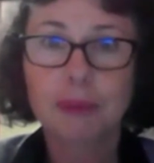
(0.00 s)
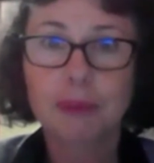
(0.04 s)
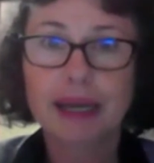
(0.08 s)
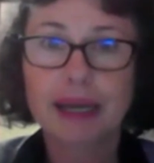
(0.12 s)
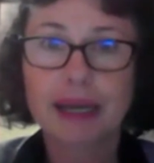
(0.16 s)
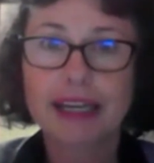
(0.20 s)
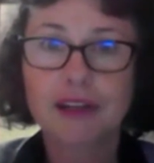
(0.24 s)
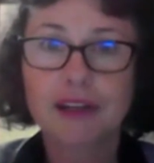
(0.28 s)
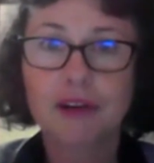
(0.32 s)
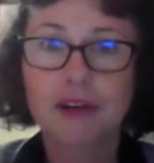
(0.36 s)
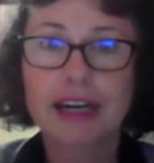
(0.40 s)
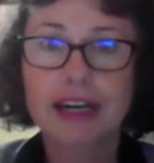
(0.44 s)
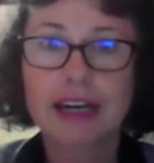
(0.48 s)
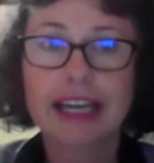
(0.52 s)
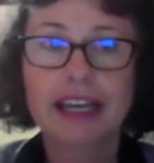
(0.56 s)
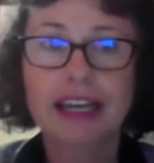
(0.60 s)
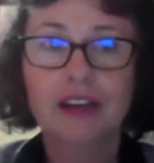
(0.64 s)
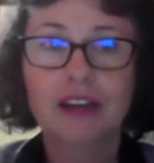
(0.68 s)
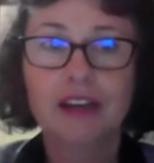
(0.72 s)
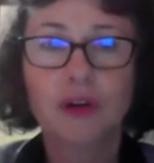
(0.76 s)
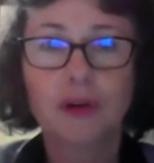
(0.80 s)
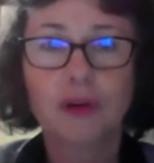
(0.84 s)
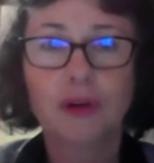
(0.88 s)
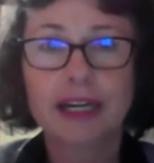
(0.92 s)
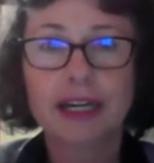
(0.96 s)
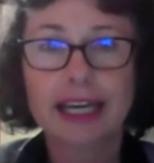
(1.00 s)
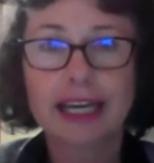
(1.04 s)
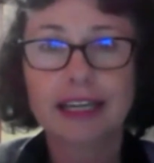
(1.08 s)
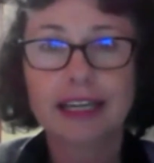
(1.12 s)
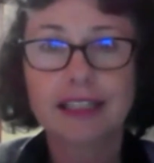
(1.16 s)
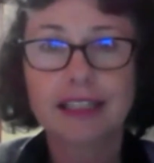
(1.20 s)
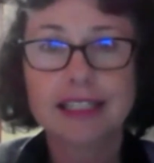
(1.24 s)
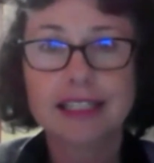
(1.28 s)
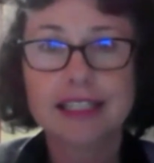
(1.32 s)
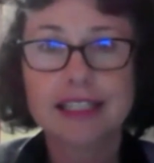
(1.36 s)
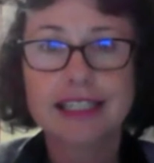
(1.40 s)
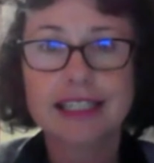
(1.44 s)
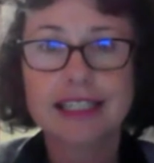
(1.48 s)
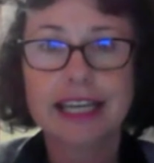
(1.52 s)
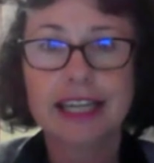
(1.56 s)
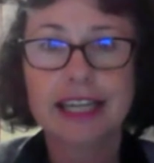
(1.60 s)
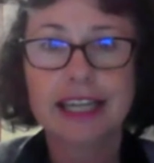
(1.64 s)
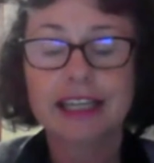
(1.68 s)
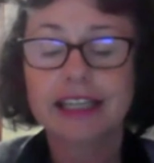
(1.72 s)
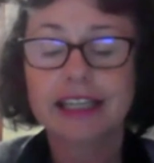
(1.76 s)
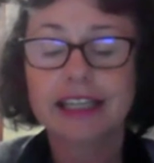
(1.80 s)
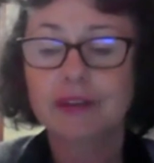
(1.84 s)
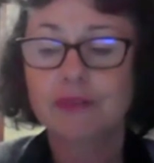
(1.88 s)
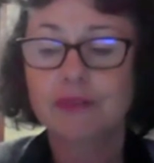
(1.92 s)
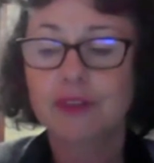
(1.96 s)
background or an
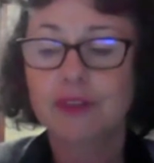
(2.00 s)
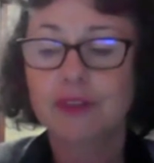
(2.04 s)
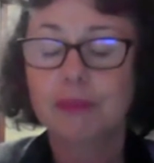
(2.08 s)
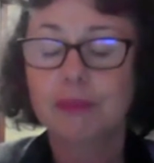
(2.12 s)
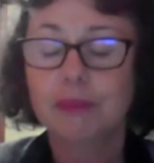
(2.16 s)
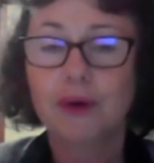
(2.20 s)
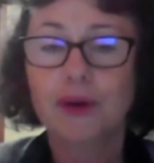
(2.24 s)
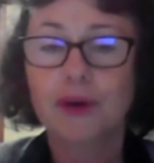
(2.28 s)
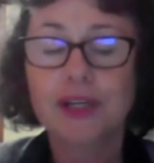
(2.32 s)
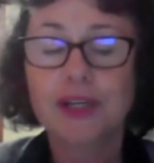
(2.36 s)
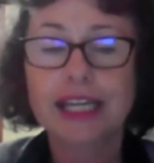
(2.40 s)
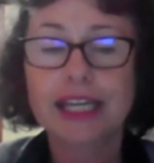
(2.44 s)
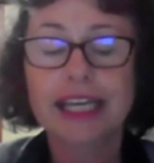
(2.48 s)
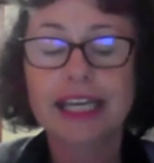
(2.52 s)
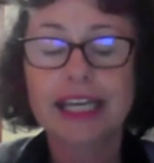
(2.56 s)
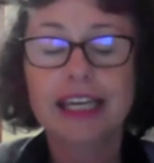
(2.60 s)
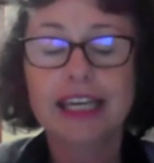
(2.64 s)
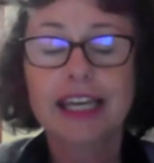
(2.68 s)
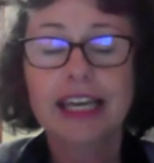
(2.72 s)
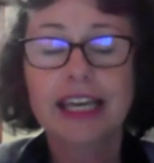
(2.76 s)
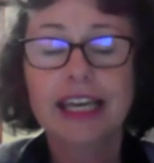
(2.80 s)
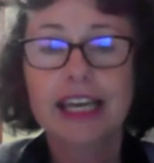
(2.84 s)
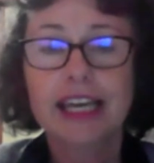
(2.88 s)
understanding of the body,